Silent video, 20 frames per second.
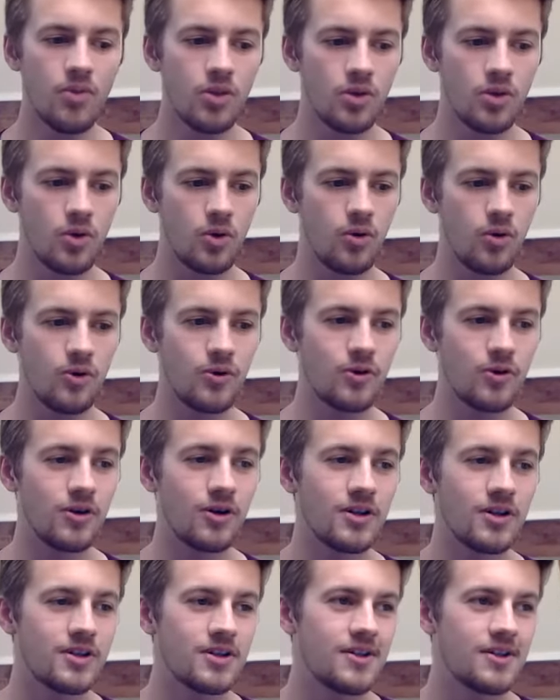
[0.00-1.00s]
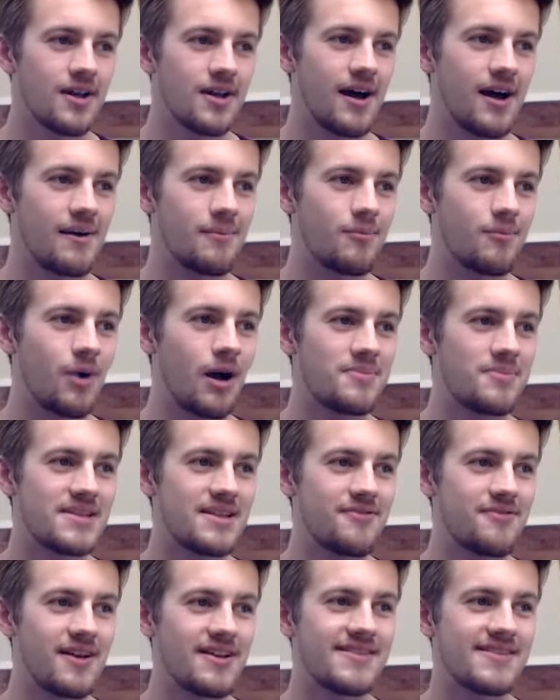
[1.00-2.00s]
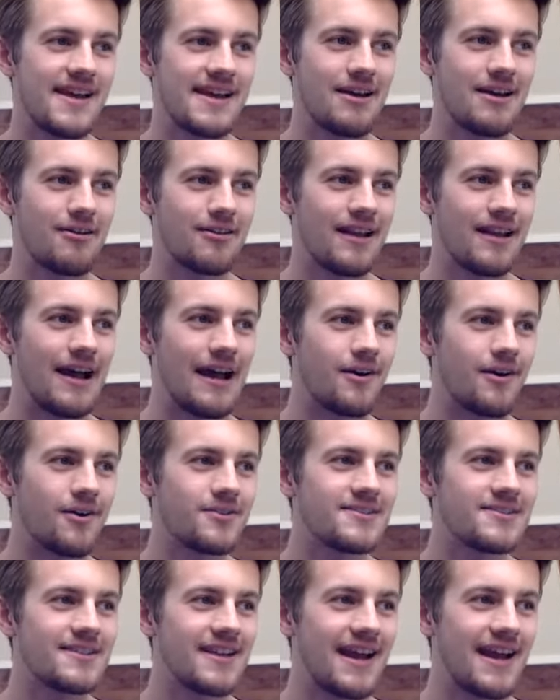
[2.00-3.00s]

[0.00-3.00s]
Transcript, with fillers: Or what happens if I say it out loud,